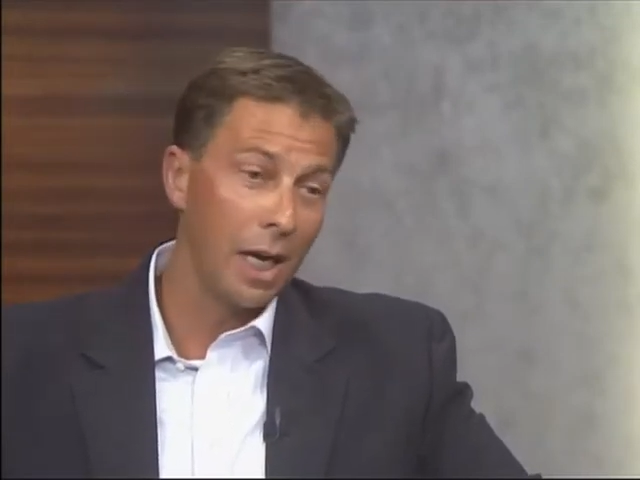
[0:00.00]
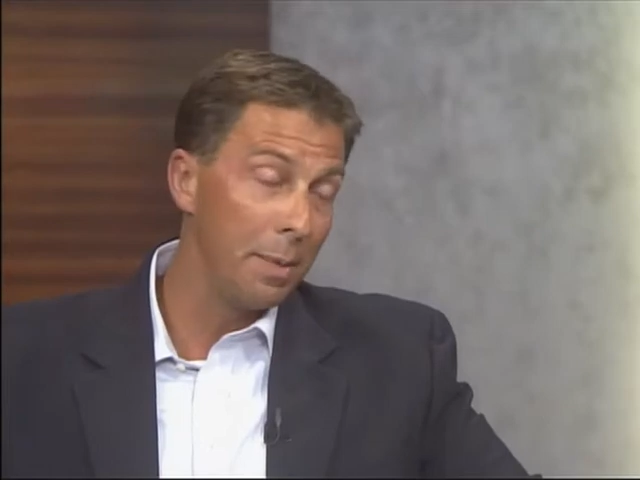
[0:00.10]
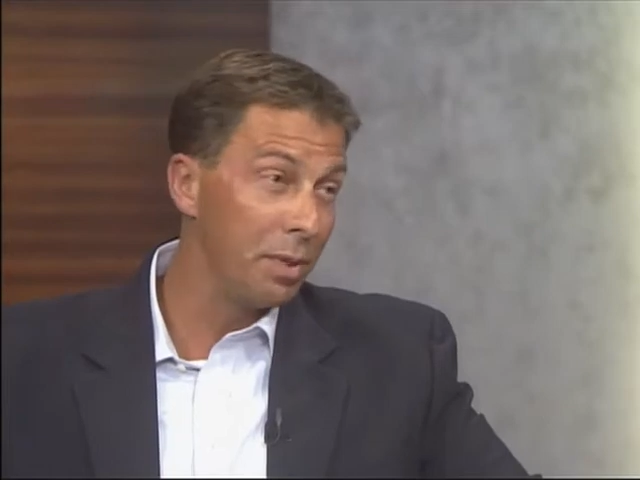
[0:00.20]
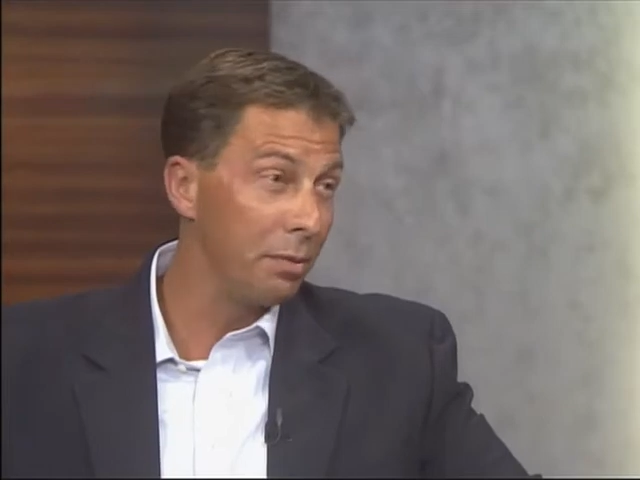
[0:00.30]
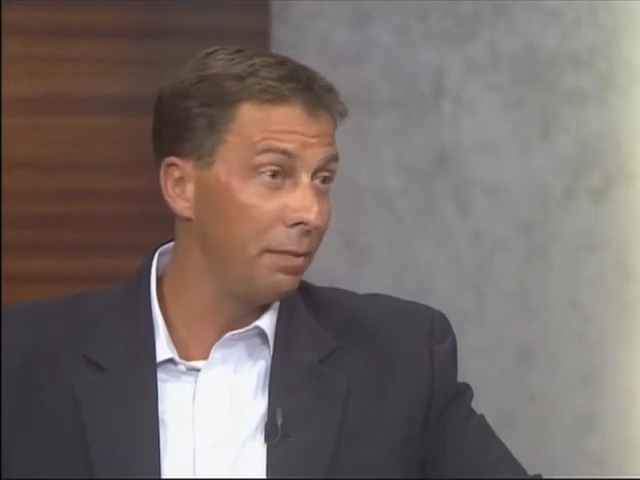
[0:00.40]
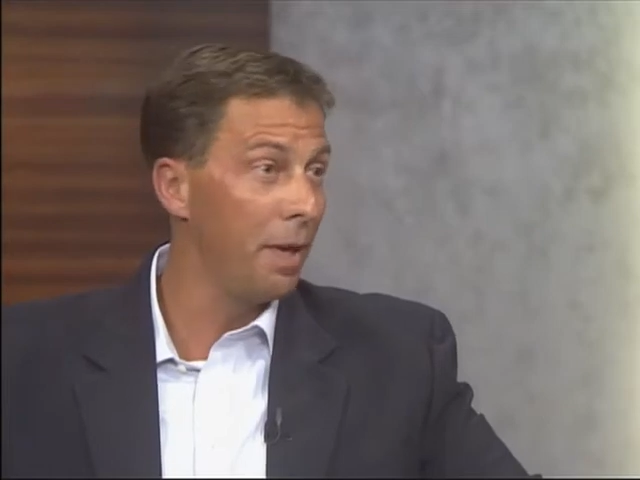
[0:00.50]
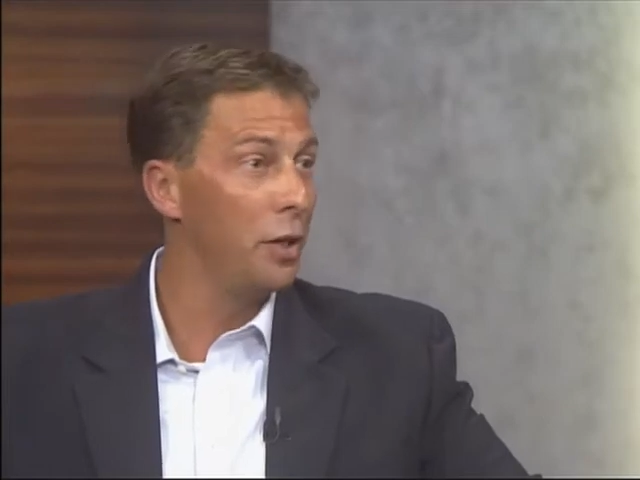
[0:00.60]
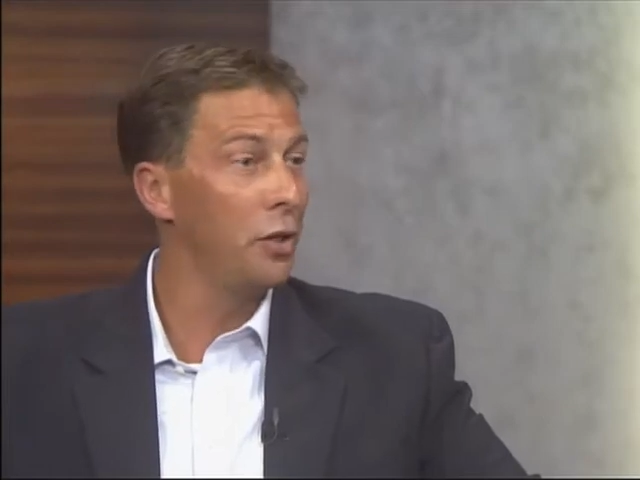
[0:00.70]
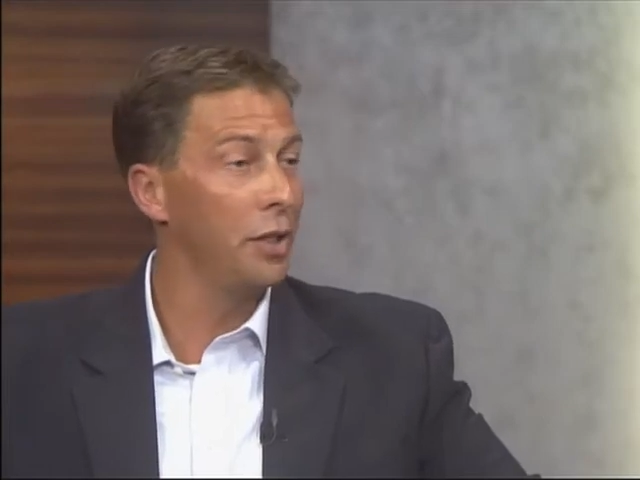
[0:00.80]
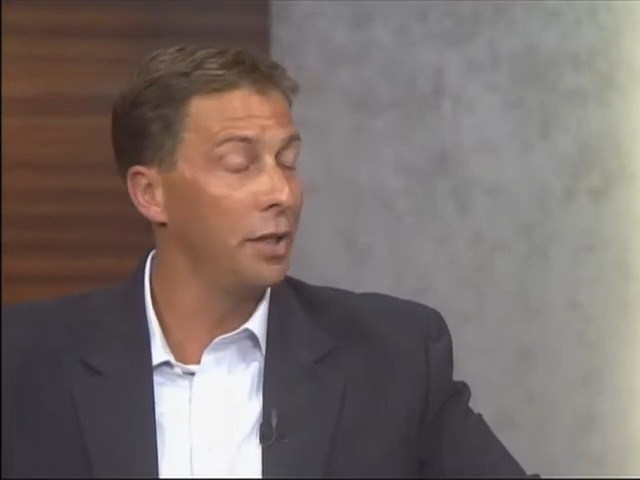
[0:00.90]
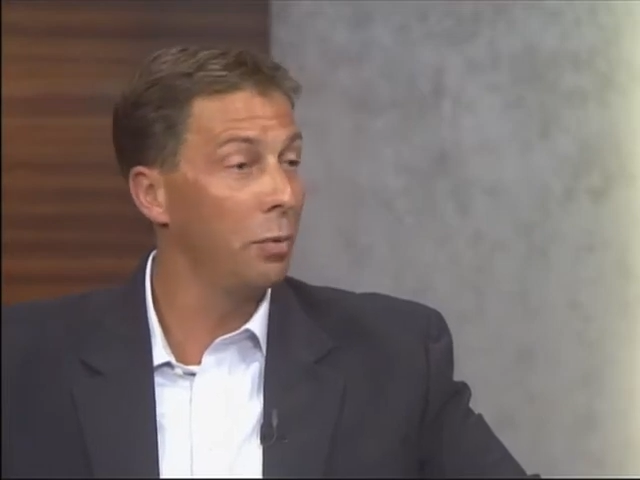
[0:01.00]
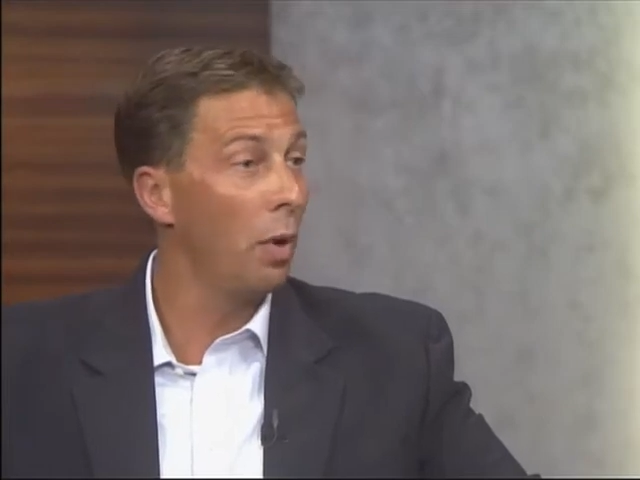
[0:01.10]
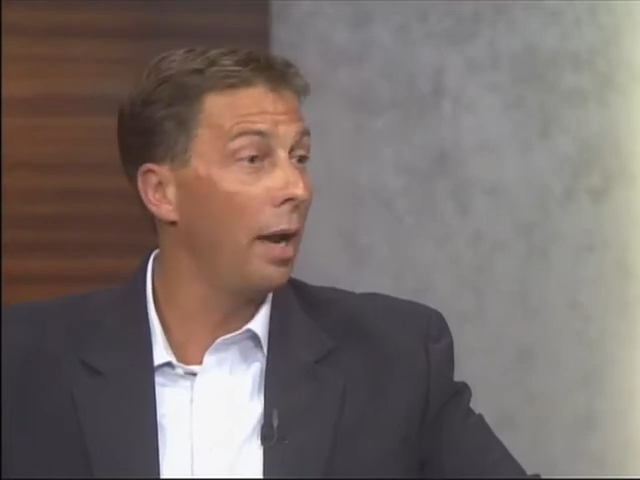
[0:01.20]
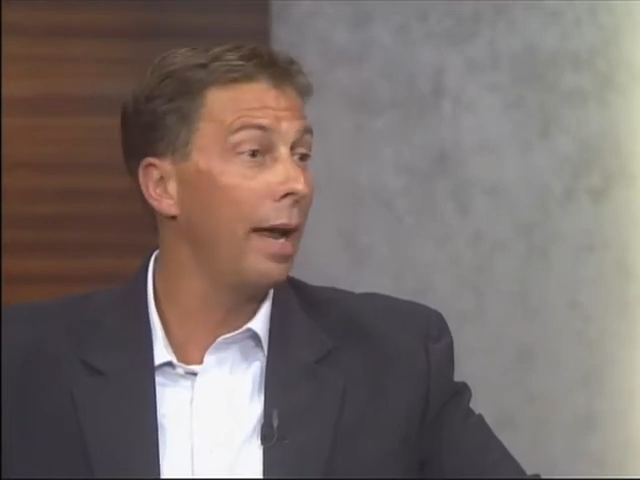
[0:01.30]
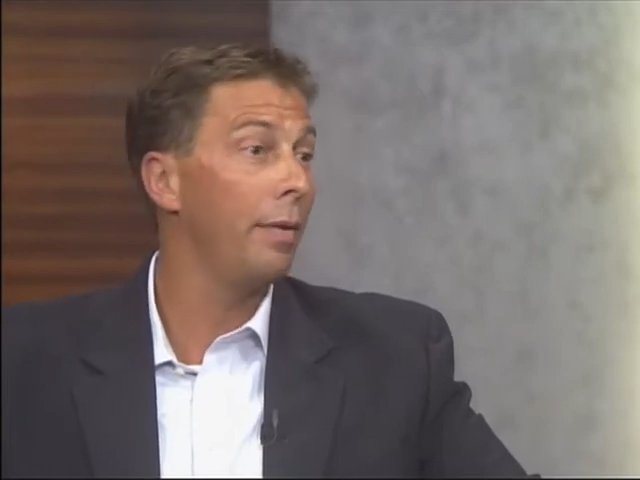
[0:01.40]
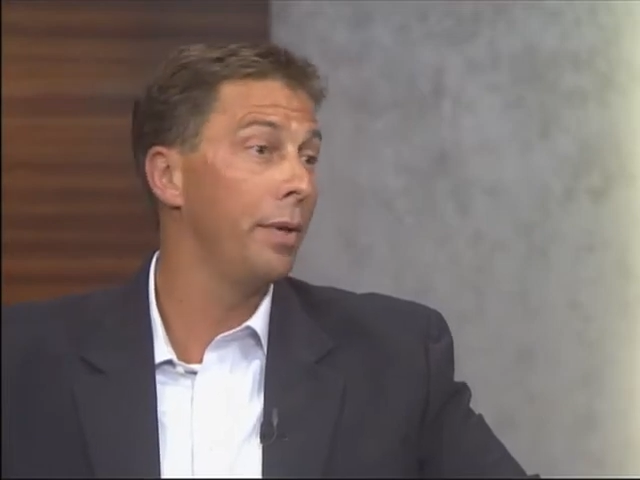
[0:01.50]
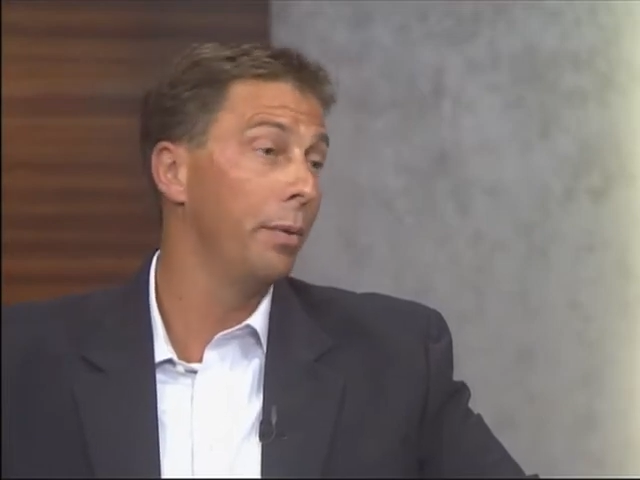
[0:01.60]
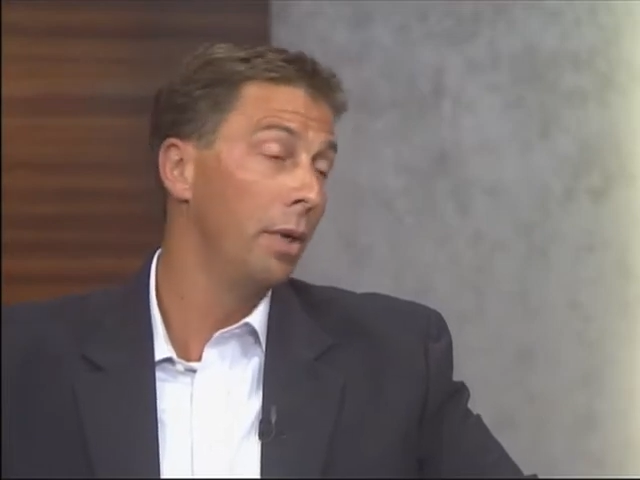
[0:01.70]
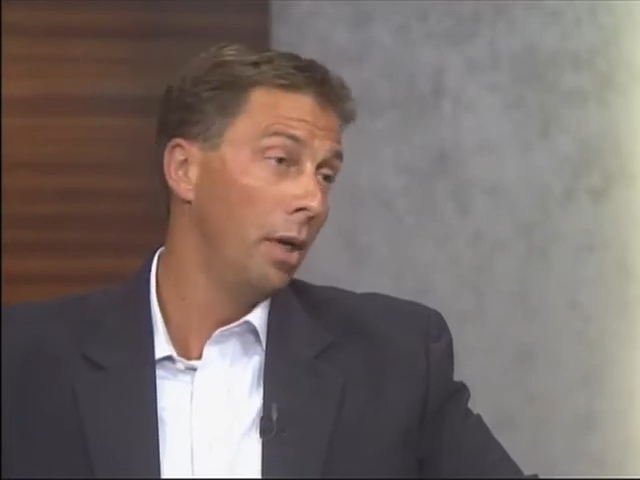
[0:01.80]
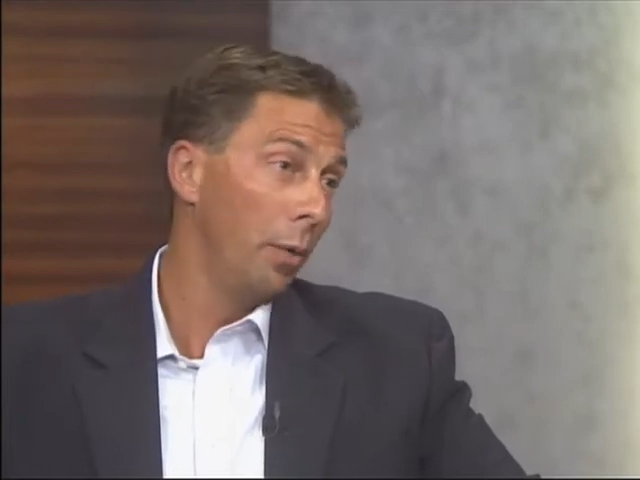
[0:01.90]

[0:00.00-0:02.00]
types of finishes, what have you,